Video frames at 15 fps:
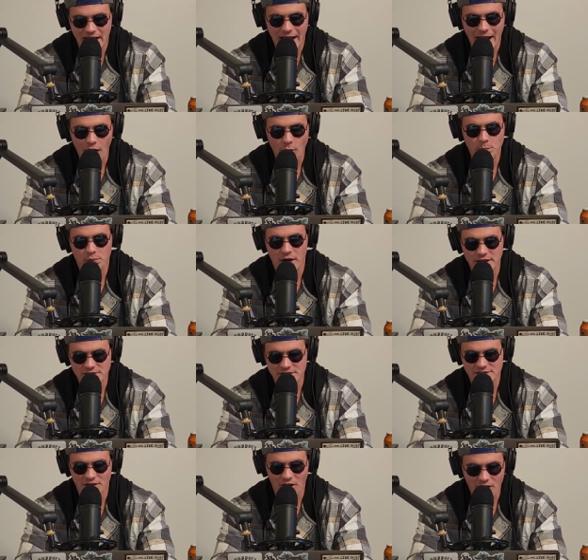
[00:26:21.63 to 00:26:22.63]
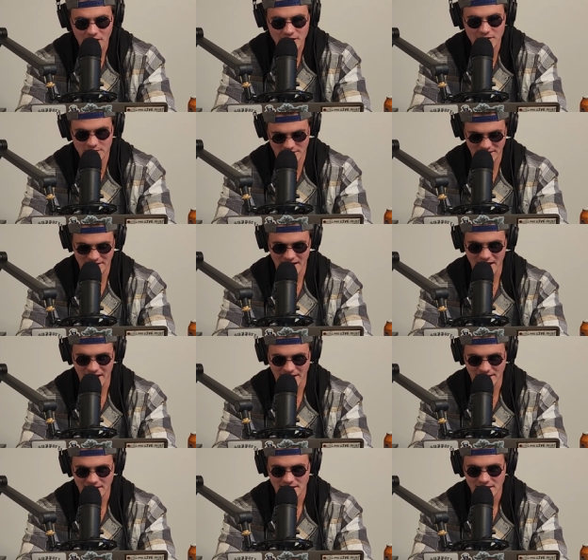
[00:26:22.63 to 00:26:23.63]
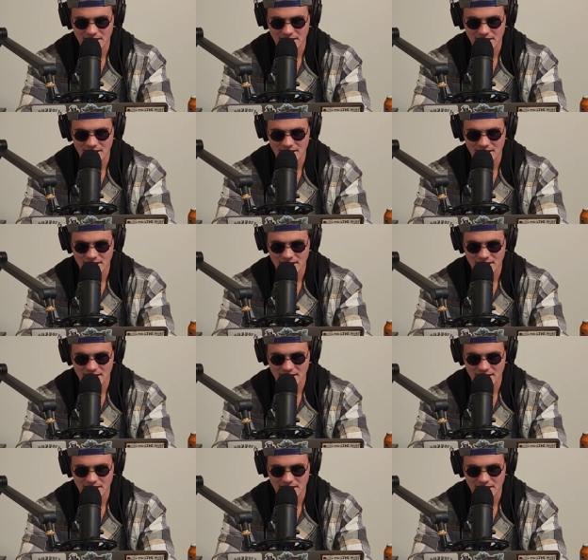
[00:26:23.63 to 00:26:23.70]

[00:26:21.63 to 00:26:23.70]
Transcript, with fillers: how precious are you today?